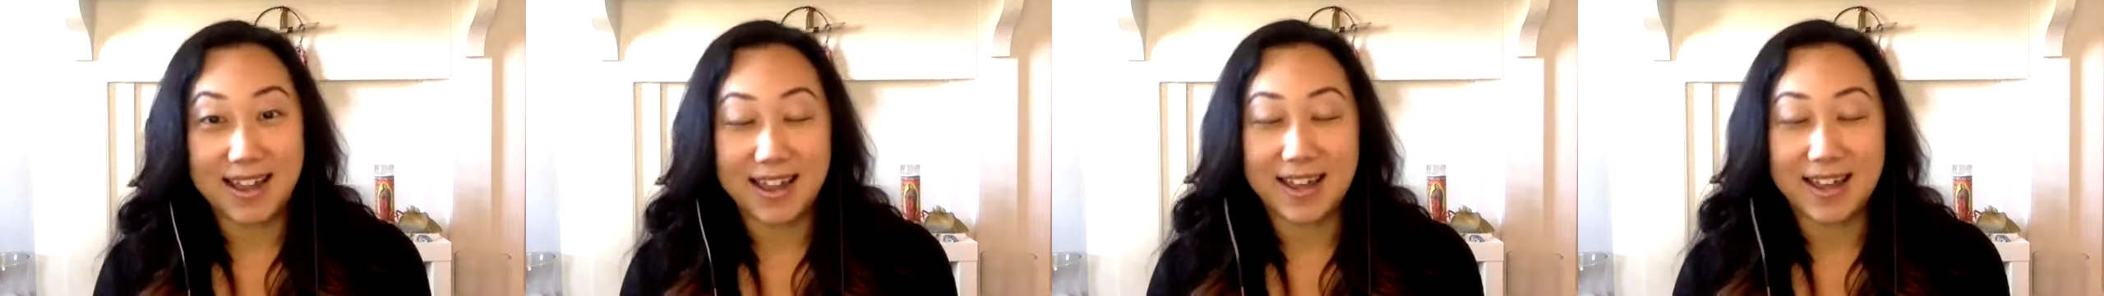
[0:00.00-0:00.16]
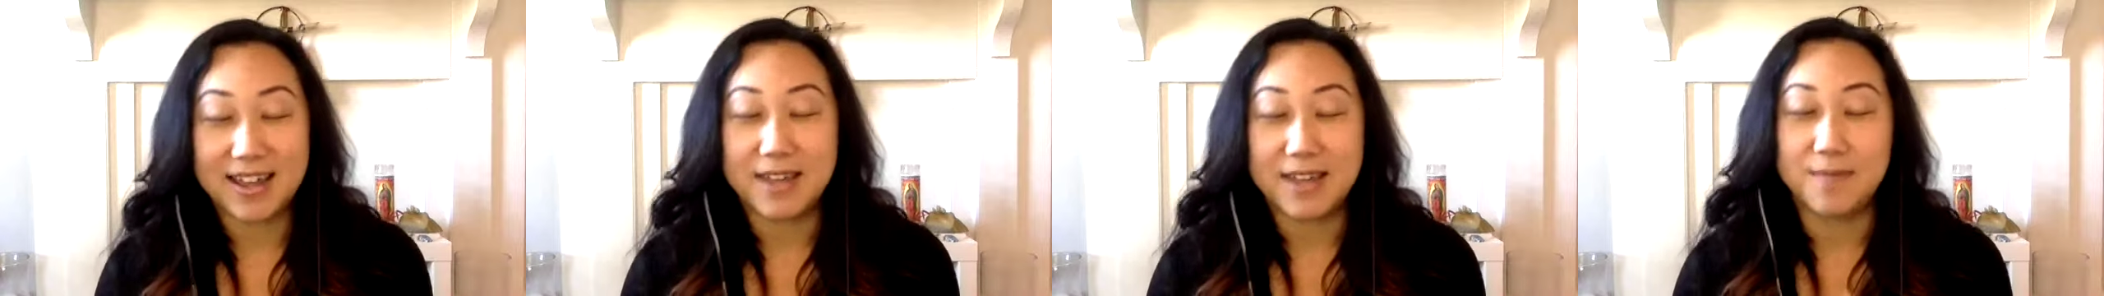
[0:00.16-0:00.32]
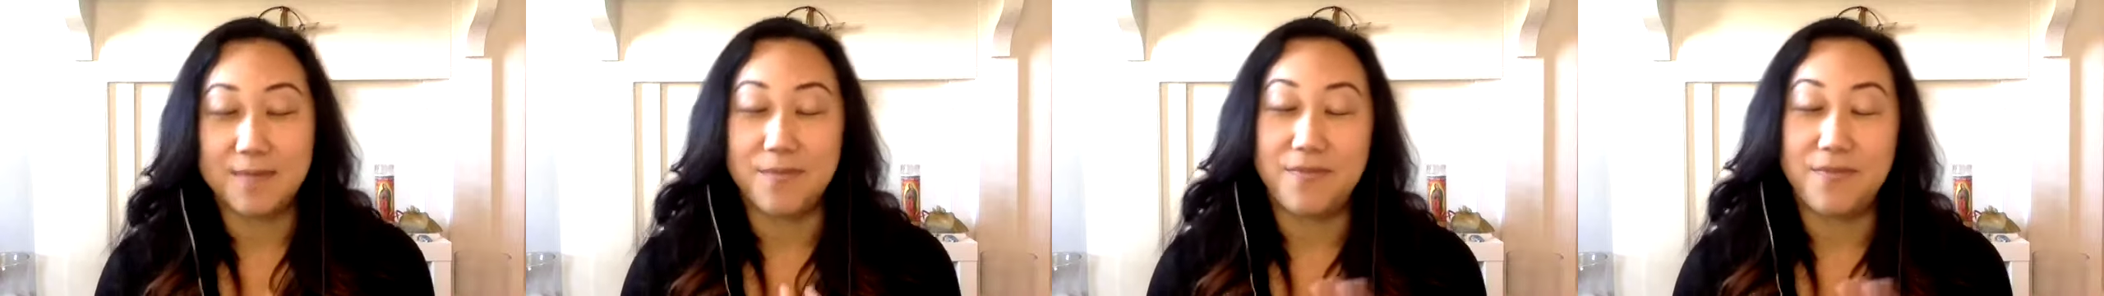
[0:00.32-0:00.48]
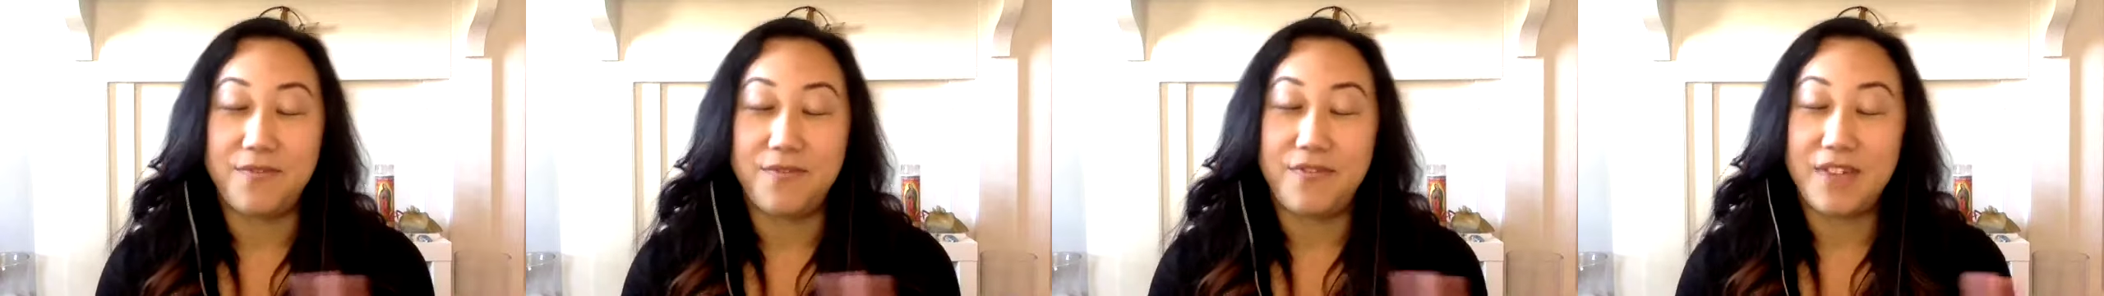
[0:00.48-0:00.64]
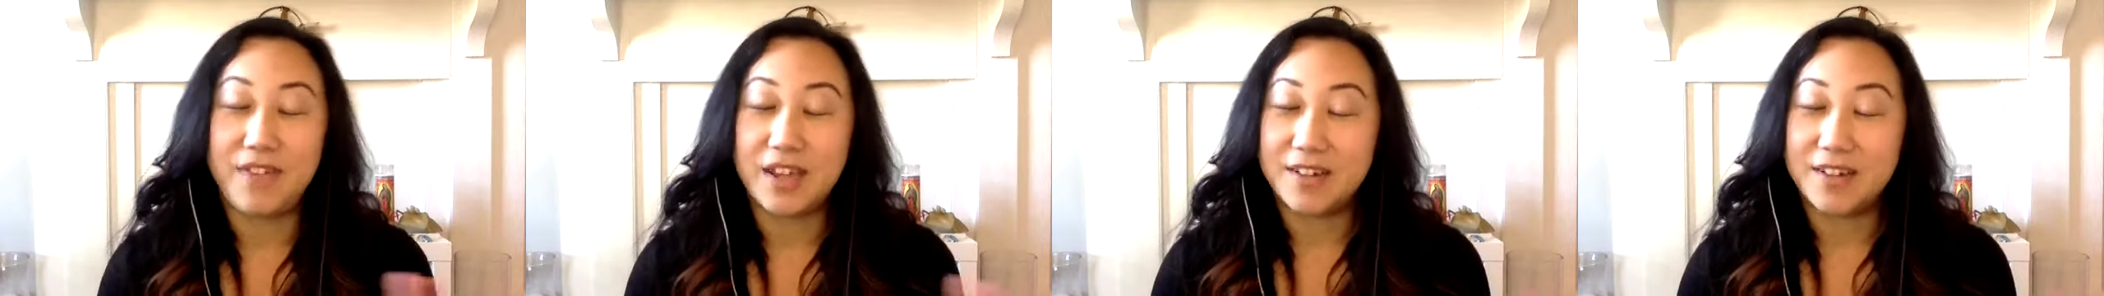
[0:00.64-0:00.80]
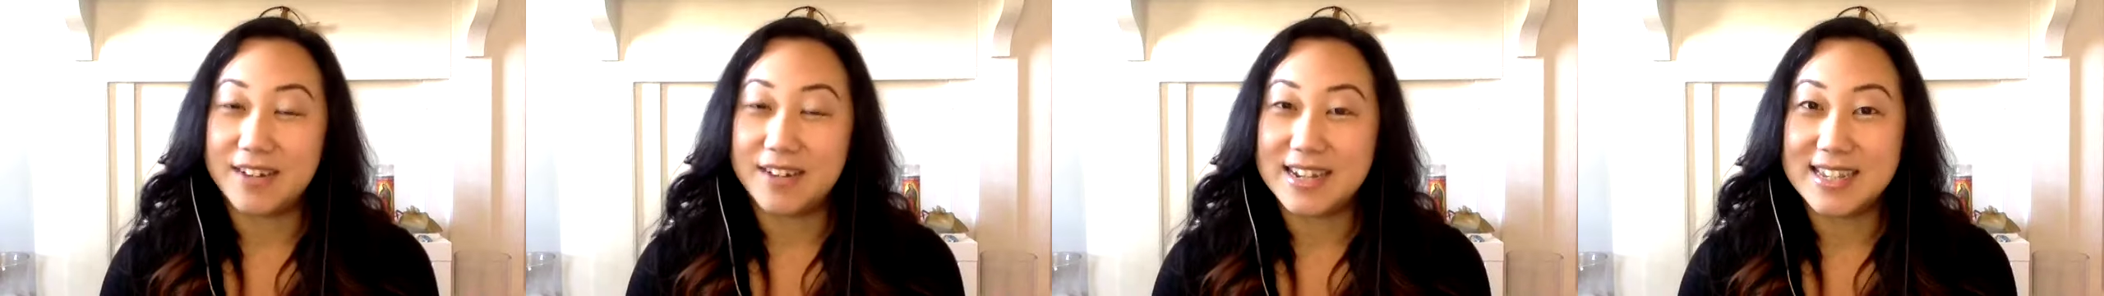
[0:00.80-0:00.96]
I am
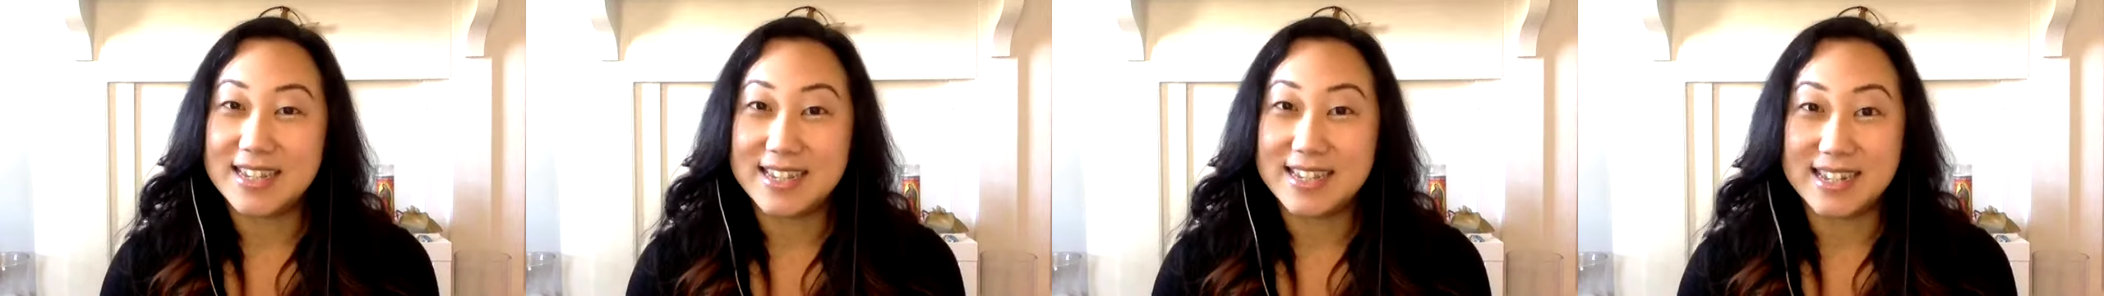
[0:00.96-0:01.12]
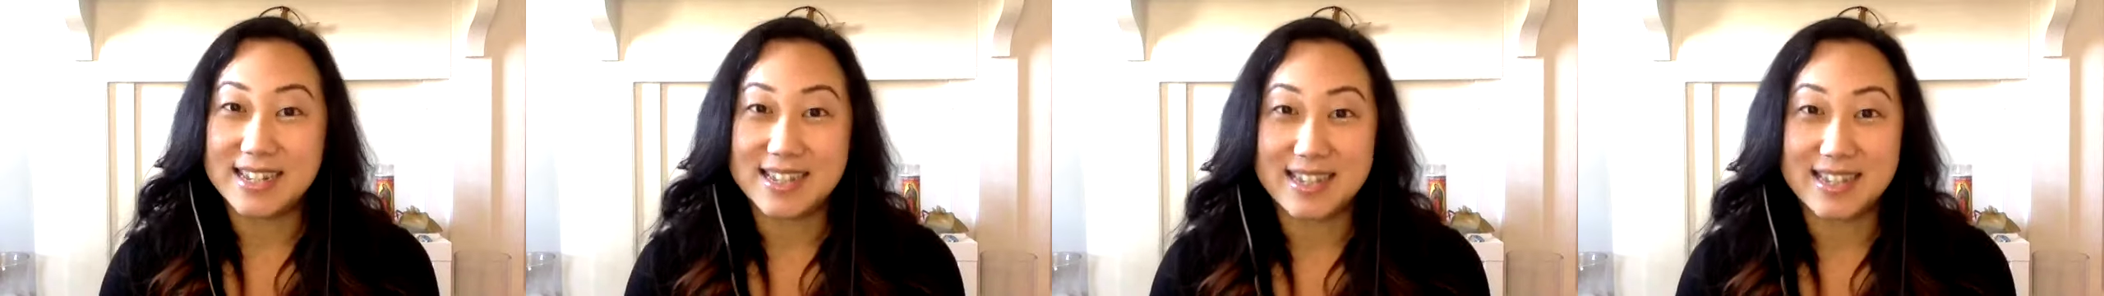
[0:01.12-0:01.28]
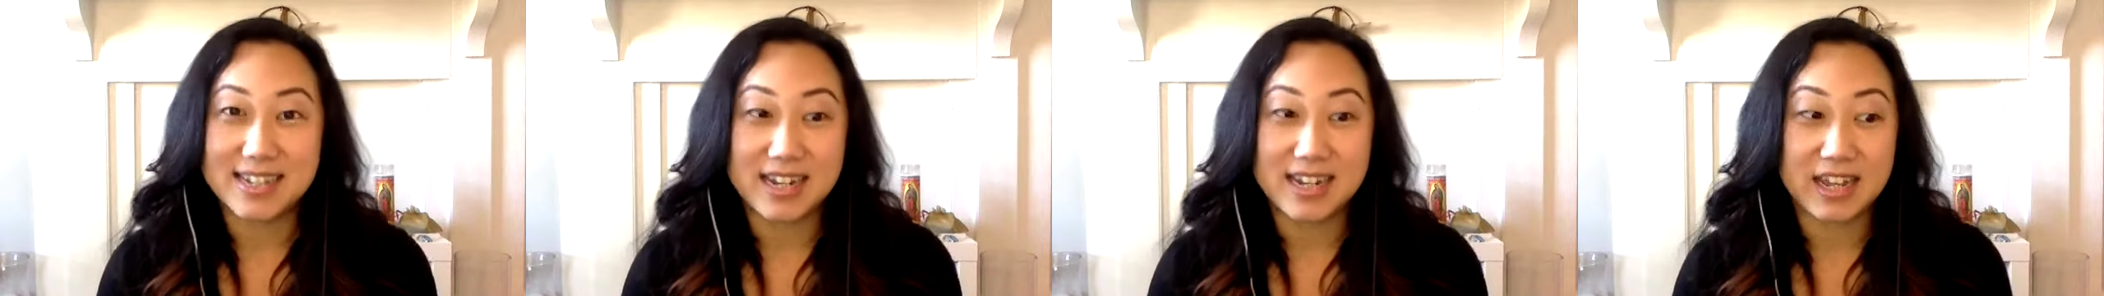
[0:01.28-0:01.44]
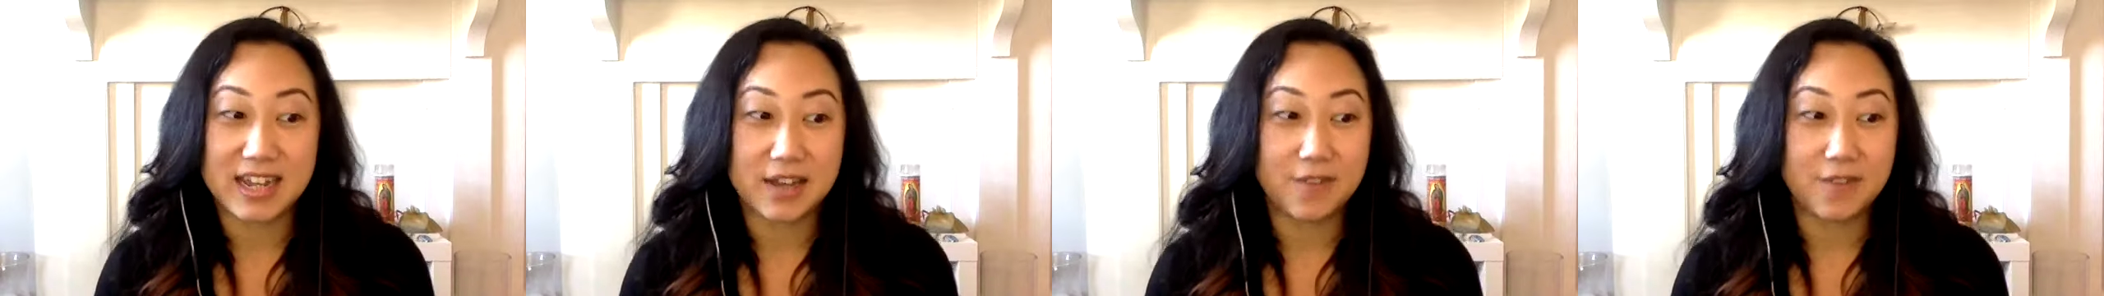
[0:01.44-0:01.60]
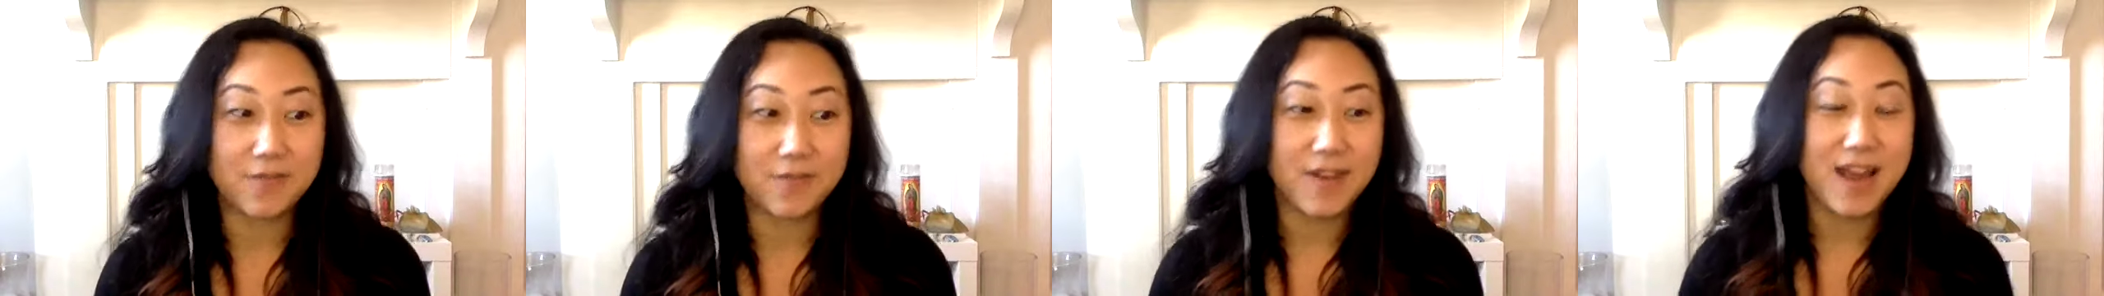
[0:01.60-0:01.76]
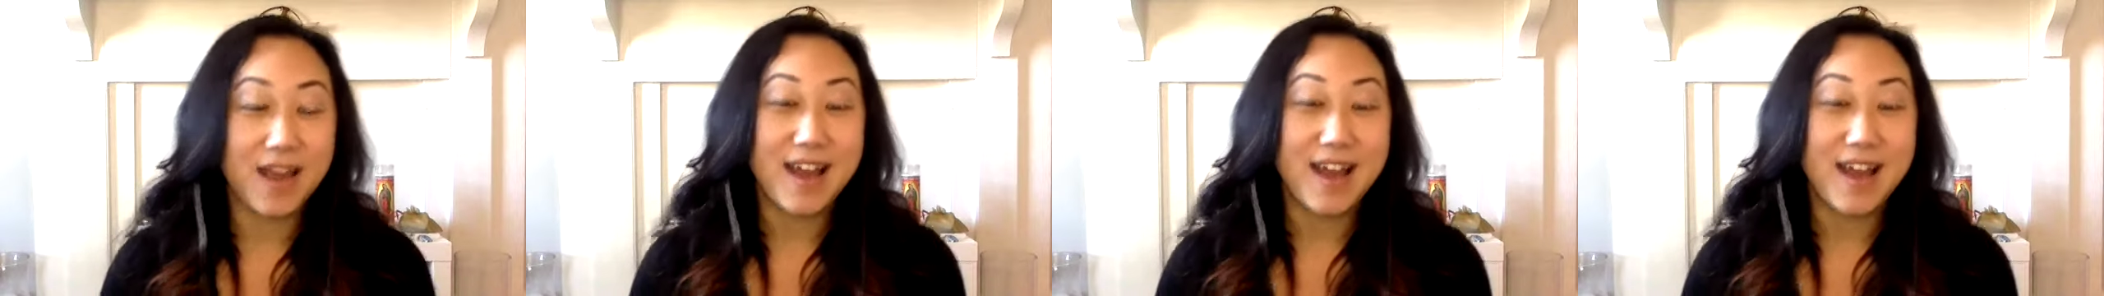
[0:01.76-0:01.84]
very sensitive.